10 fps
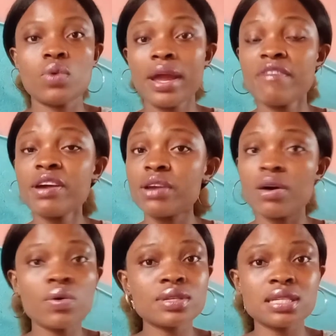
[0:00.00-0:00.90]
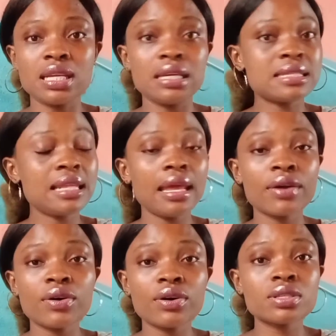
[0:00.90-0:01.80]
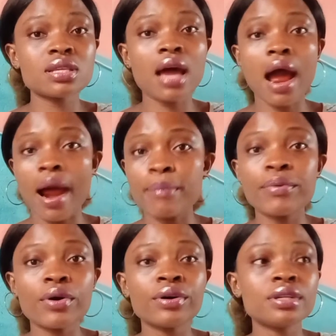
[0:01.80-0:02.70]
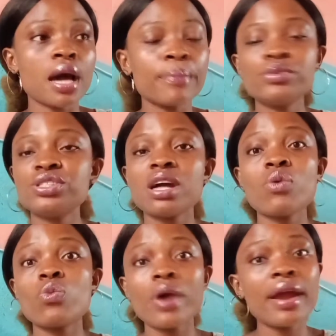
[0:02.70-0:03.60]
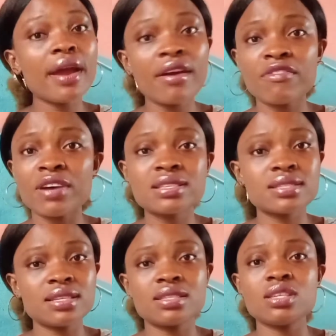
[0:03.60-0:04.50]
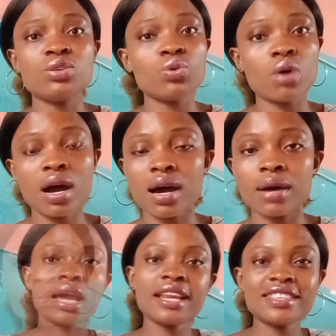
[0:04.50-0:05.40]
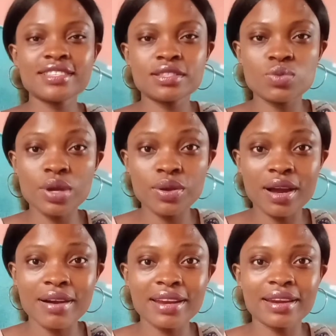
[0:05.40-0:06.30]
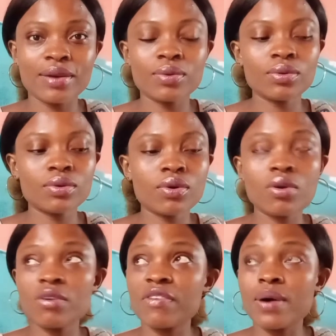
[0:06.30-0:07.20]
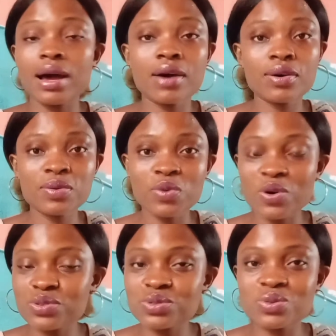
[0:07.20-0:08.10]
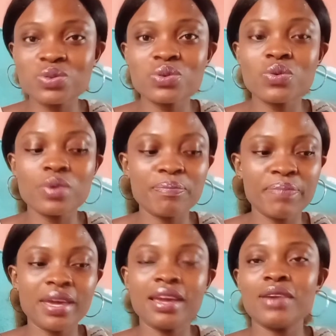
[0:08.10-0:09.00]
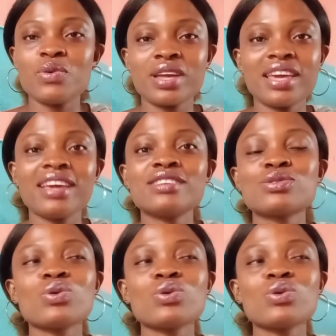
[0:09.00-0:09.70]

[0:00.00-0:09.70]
Wherever you are hustling, in Lagos, abroad, Abuja, wherever city you are, any city where you are right now, all of our hustle will pay, okay?